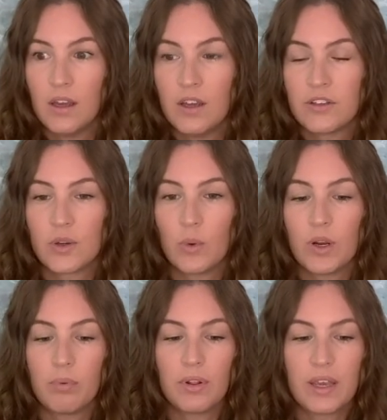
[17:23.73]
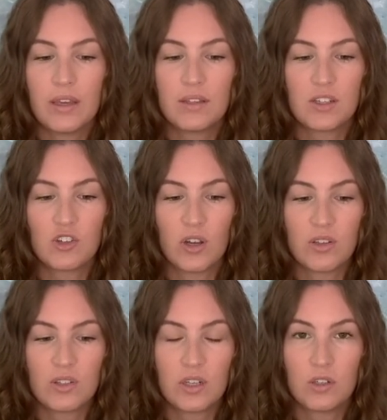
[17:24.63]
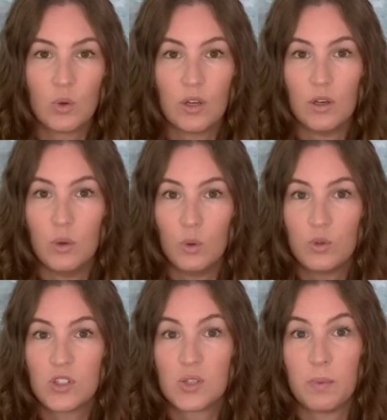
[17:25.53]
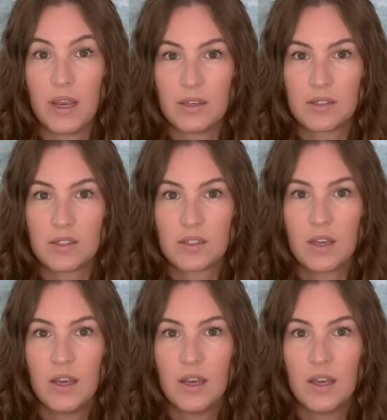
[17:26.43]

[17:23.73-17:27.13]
So when a plant is adjusting to a new space,